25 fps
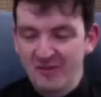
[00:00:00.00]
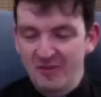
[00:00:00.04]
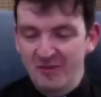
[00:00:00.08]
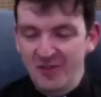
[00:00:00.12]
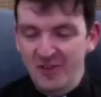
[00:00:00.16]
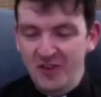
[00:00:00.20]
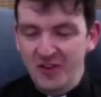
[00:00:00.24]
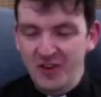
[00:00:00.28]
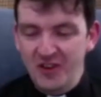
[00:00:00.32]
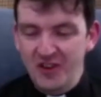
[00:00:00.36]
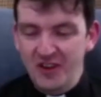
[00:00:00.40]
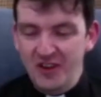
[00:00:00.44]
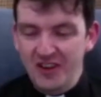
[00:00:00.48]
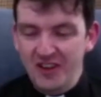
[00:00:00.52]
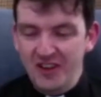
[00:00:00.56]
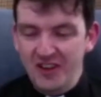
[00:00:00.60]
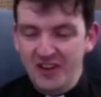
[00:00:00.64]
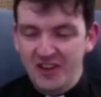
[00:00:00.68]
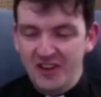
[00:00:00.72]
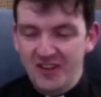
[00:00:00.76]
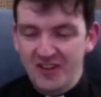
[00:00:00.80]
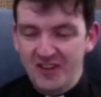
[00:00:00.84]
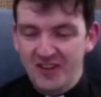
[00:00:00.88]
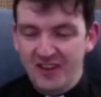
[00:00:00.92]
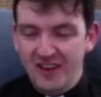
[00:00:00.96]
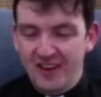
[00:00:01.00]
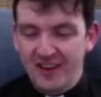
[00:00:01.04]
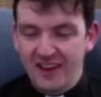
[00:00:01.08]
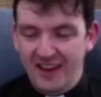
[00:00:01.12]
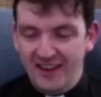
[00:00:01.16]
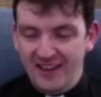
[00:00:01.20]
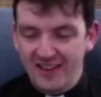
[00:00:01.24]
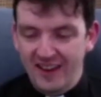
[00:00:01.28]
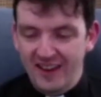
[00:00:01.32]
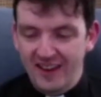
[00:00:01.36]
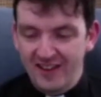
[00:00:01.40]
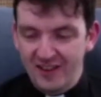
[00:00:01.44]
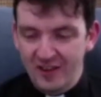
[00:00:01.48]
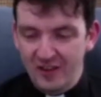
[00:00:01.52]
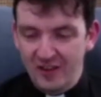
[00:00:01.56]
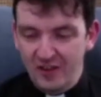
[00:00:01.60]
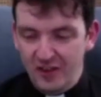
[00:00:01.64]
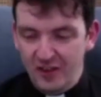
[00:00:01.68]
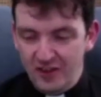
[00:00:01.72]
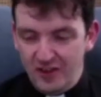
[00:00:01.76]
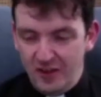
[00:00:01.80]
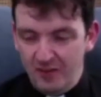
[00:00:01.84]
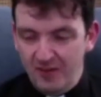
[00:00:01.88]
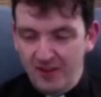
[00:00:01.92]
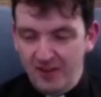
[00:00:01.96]
newness, that sense of
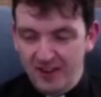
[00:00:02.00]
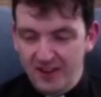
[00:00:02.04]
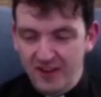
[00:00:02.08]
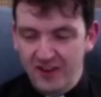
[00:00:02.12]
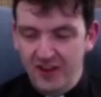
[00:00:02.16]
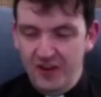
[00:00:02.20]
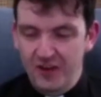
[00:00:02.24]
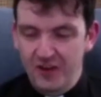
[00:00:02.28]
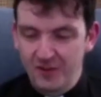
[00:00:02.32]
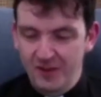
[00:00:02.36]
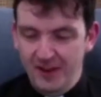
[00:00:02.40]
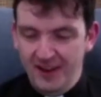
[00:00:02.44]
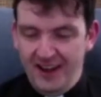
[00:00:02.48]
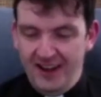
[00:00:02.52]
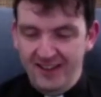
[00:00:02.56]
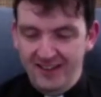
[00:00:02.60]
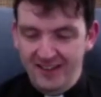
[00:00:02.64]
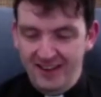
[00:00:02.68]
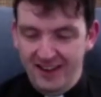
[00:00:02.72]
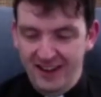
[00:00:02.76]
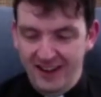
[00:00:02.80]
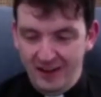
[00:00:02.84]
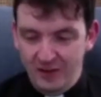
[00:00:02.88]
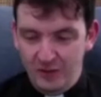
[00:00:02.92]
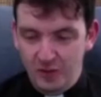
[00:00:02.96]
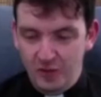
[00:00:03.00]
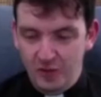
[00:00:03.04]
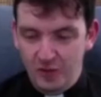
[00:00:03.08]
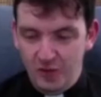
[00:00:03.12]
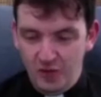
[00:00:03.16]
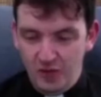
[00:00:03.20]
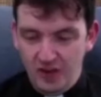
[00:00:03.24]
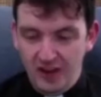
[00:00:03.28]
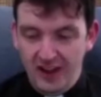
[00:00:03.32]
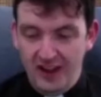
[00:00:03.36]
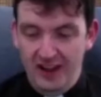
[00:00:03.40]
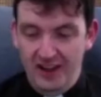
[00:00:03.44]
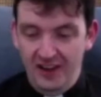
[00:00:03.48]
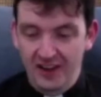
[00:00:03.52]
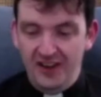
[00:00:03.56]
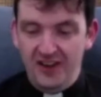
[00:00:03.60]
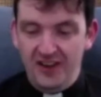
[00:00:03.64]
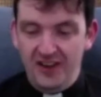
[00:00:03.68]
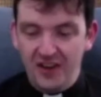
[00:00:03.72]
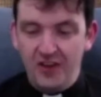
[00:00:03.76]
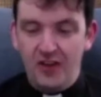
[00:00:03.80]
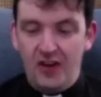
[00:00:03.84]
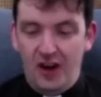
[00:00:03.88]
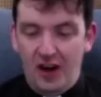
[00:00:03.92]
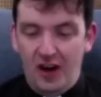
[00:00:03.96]
something new, but actually it yielded a
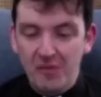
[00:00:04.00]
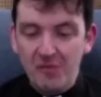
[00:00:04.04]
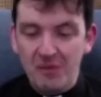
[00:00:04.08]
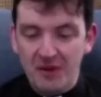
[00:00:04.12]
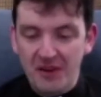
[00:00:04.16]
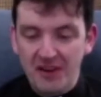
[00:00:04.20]
crop.